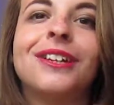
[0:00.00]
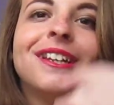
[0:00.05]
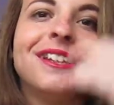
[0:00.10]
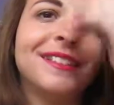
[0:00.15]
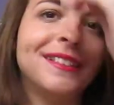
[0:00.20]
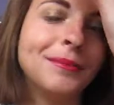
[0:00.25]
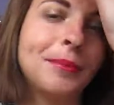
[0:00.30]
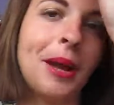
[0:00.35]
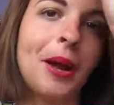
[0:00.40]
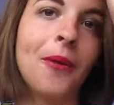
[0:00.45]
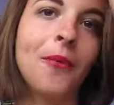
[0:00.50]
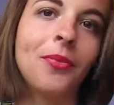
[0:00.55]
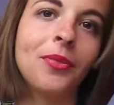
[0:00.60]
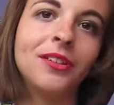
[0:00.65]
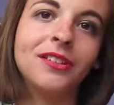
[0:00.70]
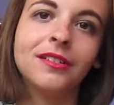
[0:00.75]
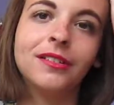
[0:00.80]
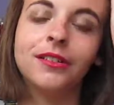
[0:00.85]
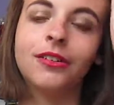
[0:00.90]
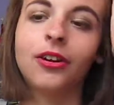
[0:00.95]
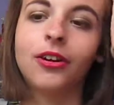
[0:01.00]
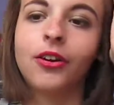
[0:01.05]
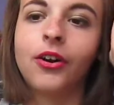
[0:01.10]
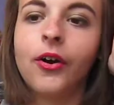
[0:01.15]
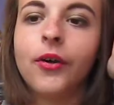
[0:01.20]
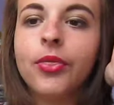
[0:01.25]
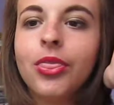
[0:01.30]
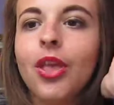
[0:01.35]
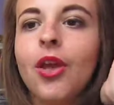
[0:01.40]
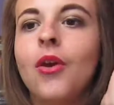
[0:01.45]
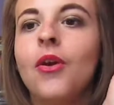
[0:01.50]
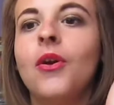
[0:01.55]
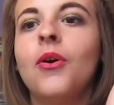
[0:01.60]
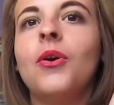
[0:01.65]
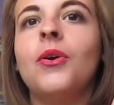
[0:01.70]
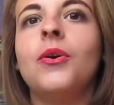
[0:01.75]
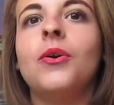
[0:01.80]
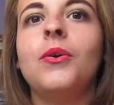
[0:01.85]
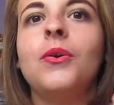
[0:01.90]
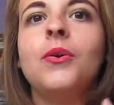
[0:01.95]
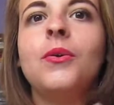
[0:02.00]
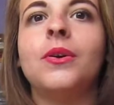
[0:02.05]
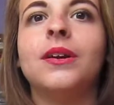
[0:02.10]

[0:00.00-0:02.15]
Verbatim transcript: It's about this girl who